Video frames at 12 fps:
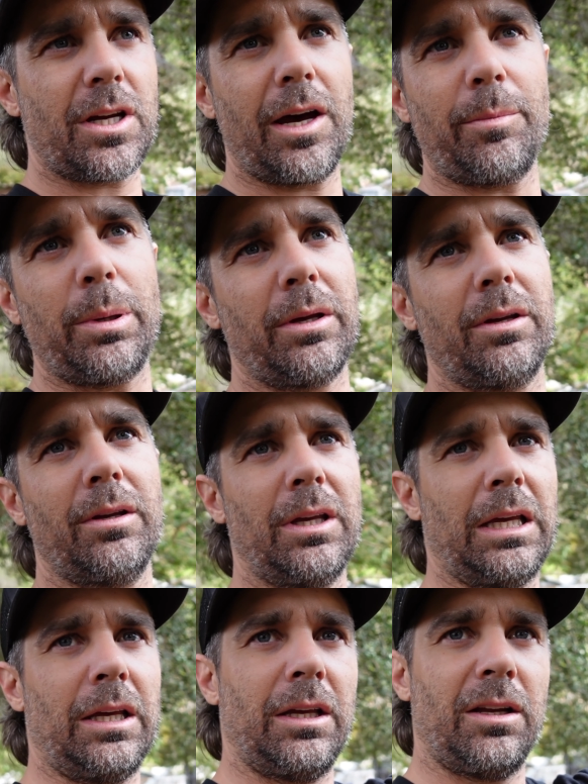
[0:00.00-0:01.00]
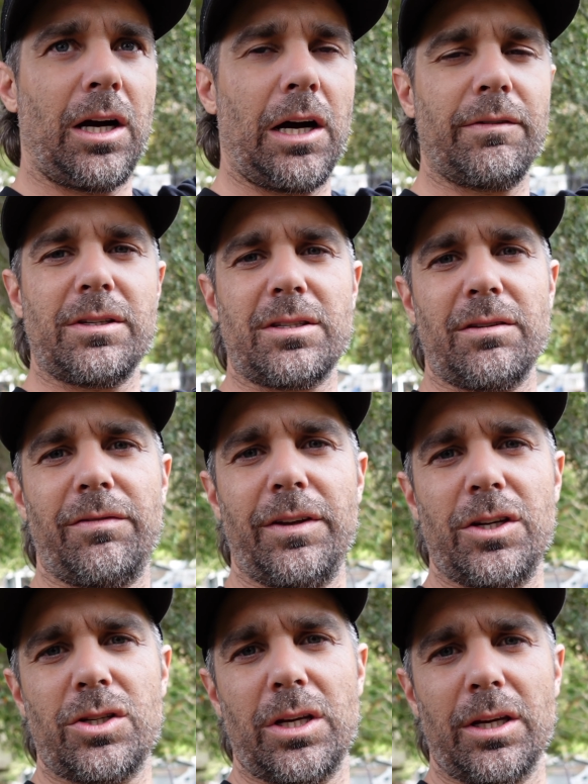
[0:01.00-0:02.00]
up, obviously
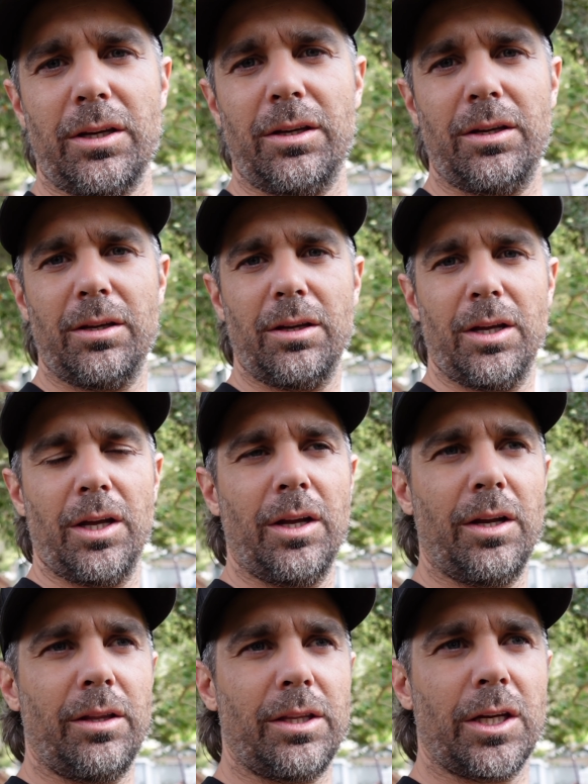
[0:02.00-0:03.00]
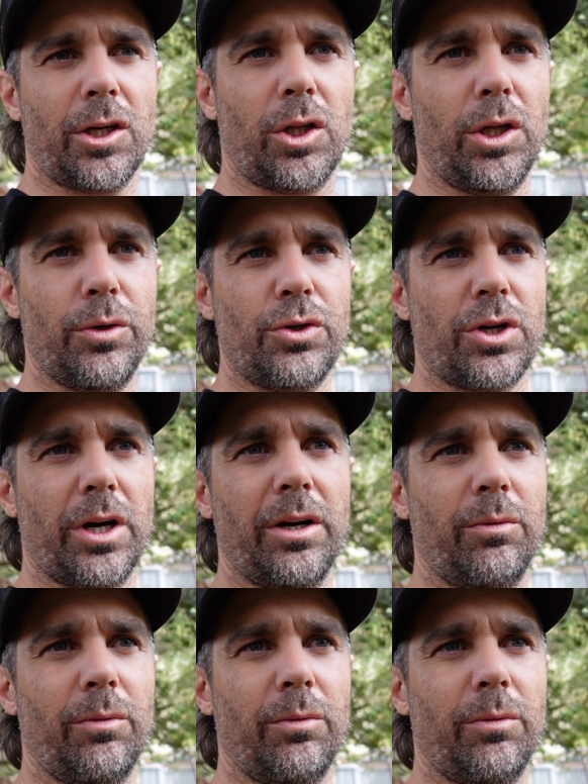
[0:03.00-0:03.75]
finishing the enclosure.